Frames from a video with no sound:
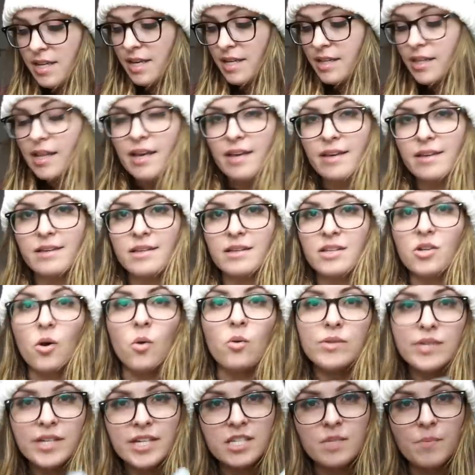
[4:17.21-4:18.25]
It like
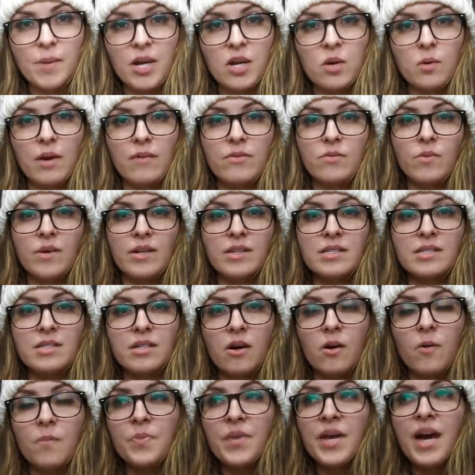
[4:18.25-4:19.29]
only gets microwaved once.
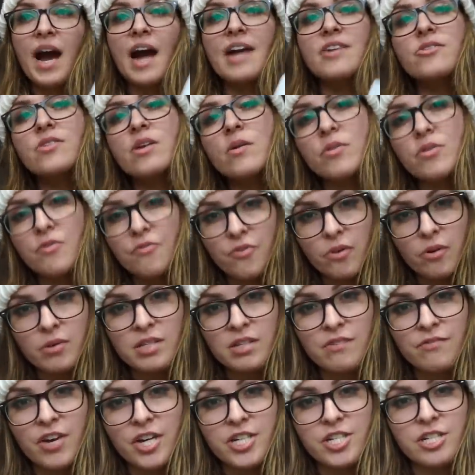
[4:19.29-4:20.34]
So I do that with
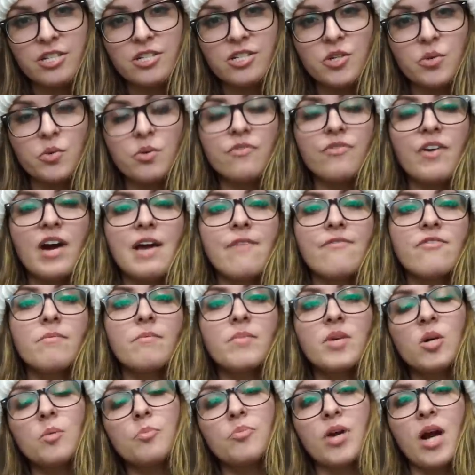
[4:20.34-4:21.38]
frozen veggies too. If I ever
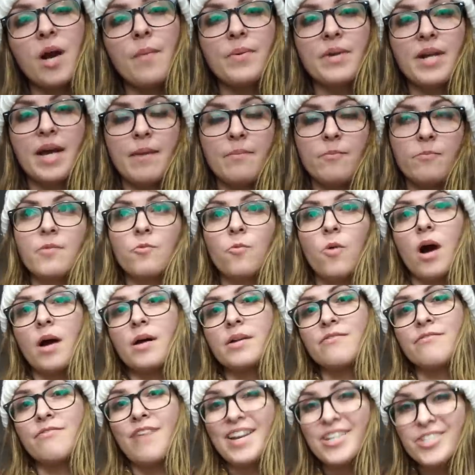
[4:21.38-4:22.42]
meal prep and I
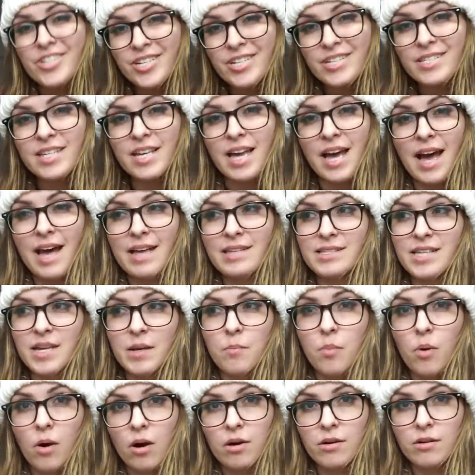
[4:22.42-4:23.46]
want veggies as
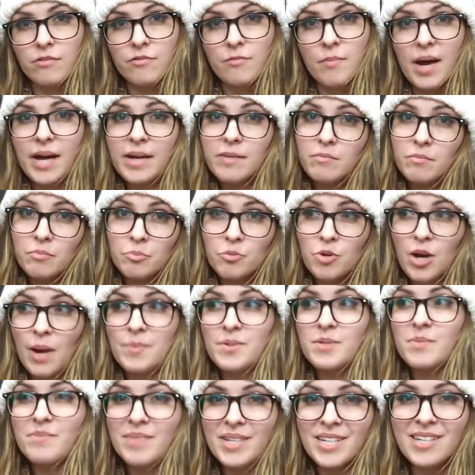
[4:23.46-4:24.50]
like part of my
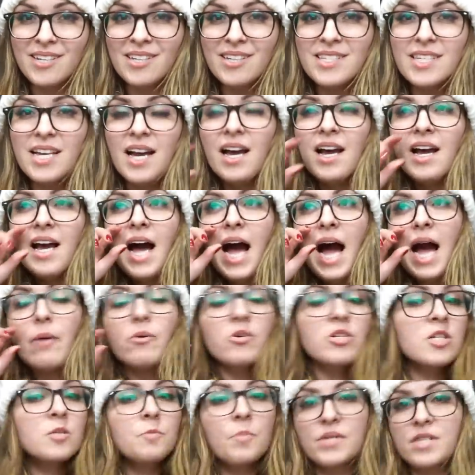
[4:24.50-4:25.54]
prepped meals, I
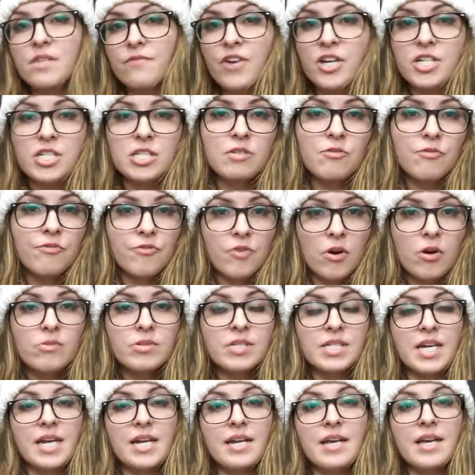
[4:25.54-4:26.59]
will just put the veggies
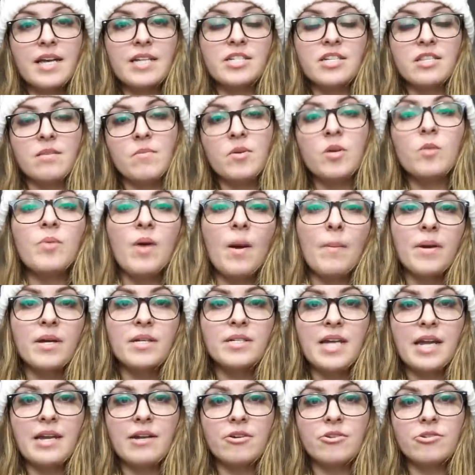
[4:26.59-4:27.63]
frozen into the meal prep
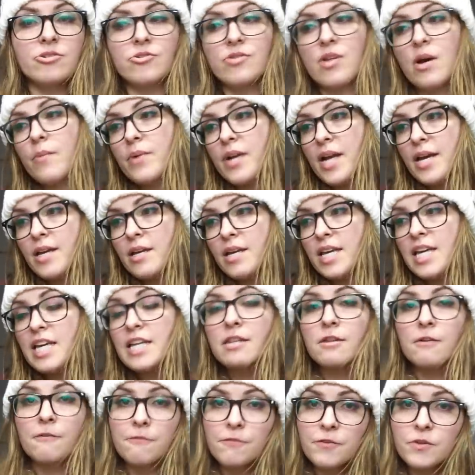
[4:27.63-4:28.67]
container so that when I
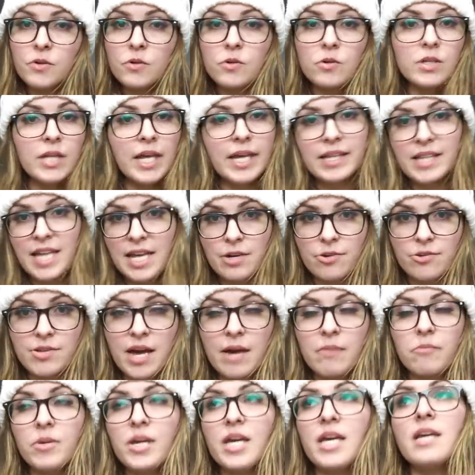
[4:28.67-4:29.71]
eat the food like later
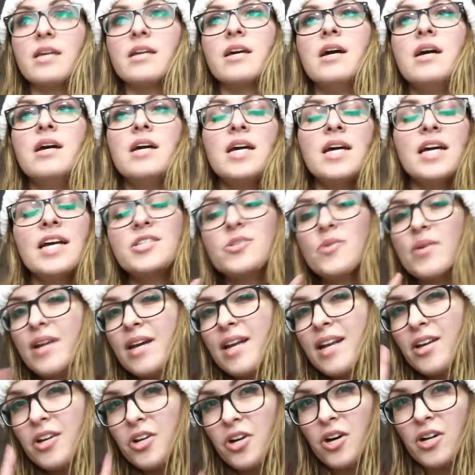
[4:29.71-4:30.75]
that week, it's only
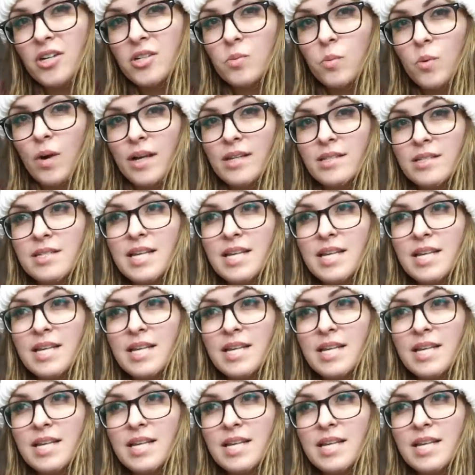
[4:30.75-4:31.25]
getting cooked once.